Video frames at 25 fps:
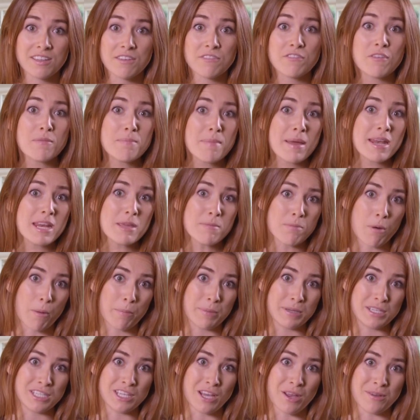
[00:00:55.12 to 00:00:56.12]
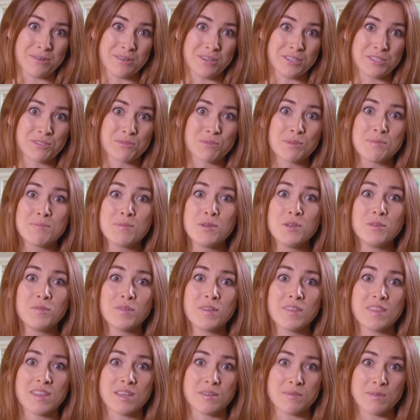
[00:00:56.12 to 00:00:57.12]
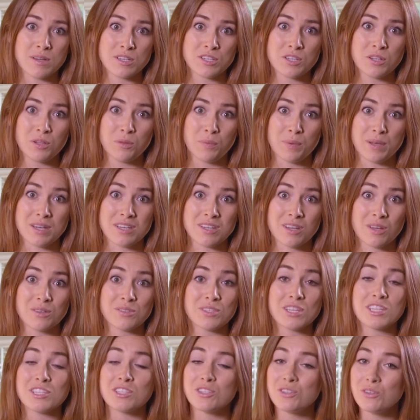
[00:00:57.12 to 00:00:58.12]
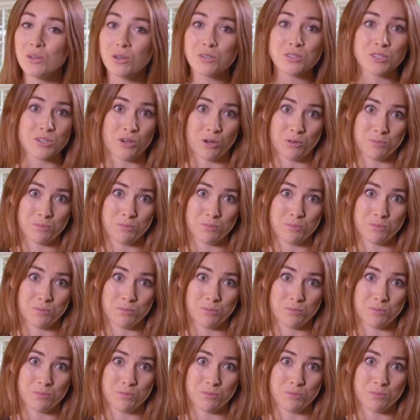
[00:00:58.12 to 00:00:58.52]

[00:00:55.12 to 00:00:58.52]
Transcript: For many property owners, removing the original windows is not an